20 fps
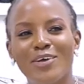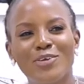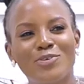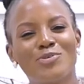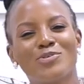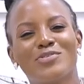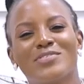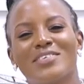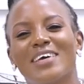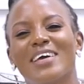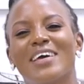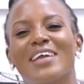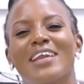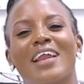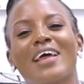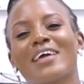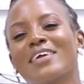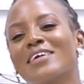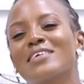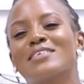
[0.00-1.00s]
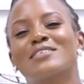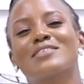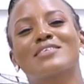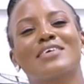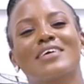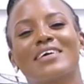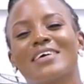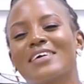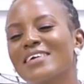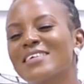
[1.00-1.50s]
he's
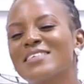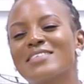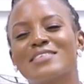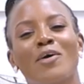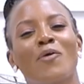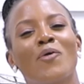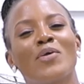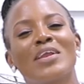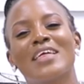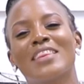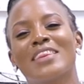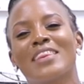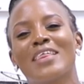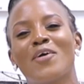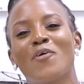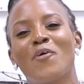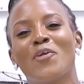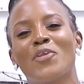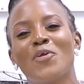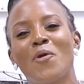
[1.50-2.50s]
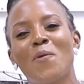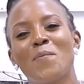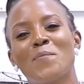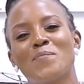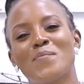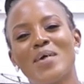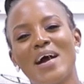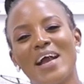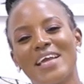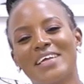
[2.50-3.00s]
the only thing on your
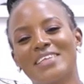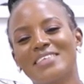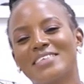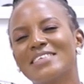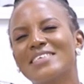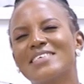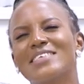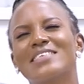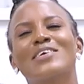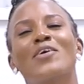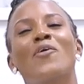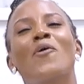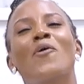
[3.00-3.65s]
mind. She's the